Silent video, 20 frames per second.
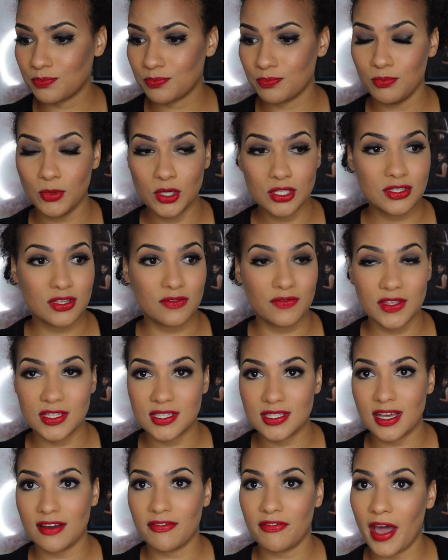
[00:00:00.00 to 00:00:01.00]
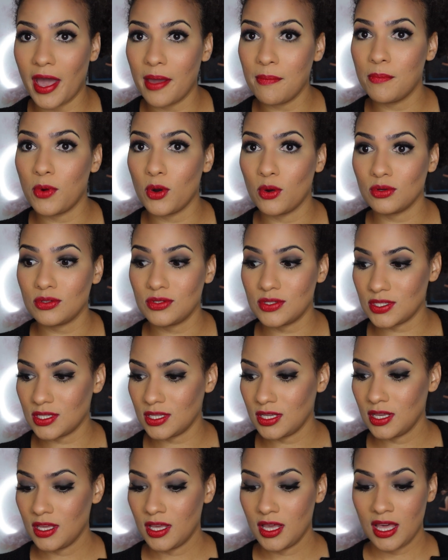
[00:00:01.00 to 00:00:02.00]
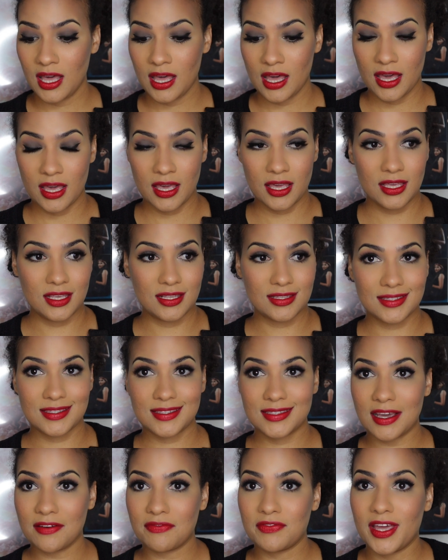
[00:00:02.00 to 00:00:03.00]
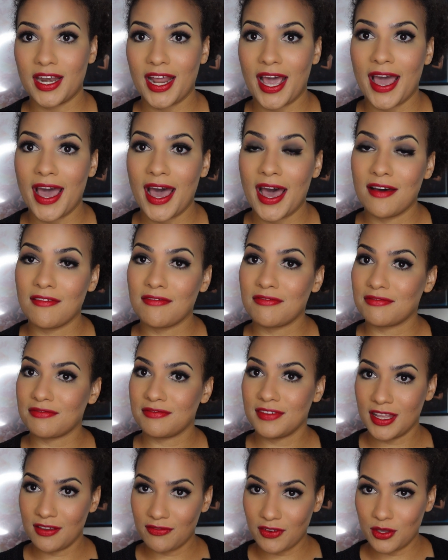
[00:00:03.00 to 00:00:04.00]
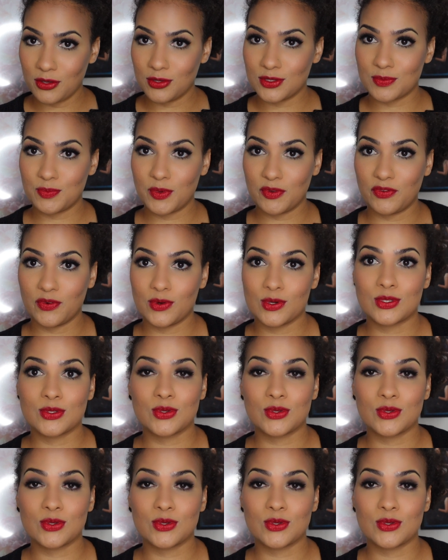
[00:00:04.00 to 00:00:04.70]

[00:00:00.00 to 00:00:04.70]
Most of the stuff I bought is stuff that I have never used before,